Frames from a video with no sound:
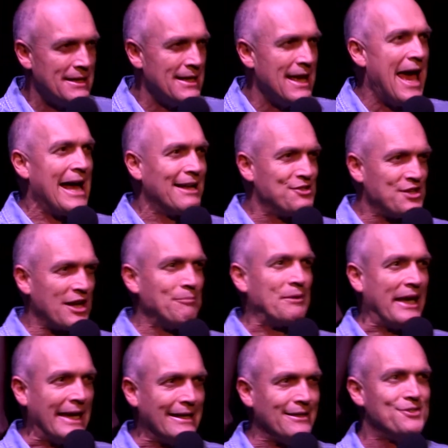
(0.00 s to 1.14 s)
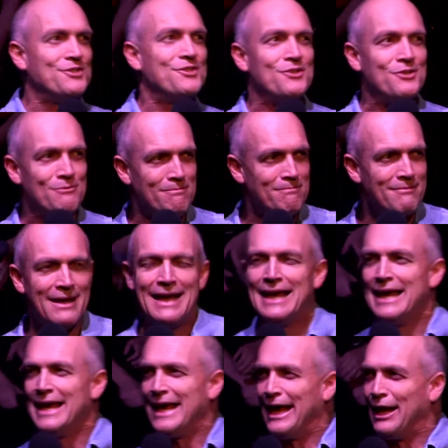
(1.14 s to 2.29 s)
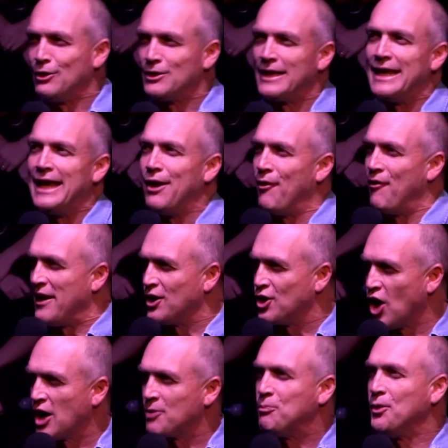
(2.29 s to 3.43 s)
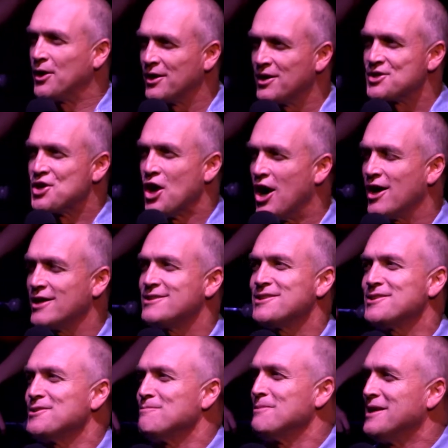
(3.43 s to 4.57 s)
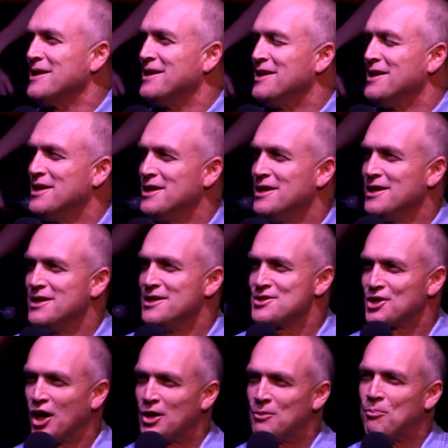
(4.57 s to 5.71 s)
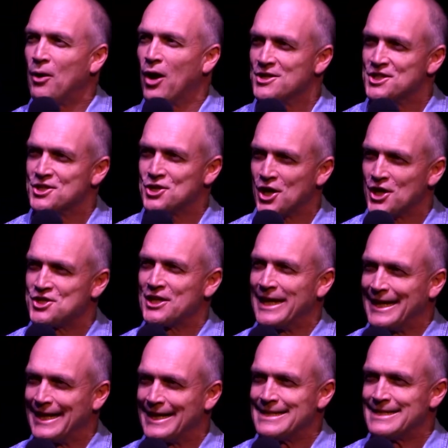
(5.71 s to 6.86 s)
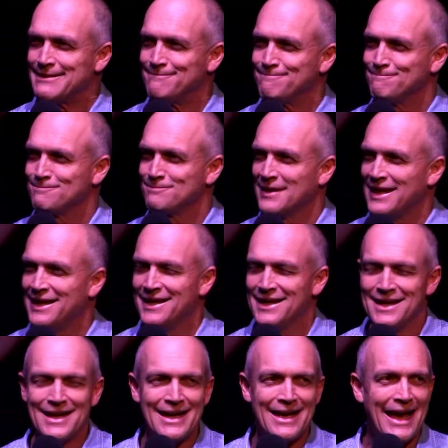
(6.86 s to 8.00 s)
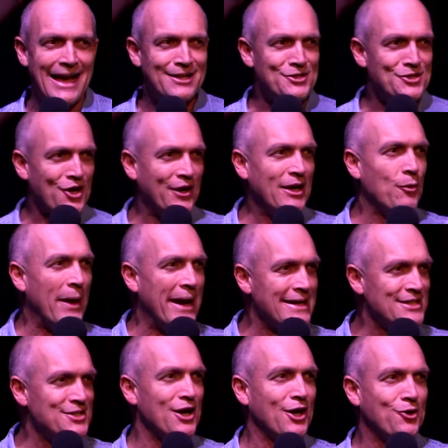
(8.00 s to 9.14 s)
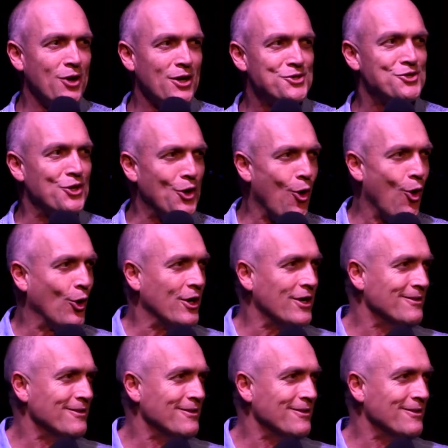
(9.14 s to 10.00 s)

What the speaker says: had some kids, elder here, and then God put on his heart to go and plant a church in England. And so he went across to York.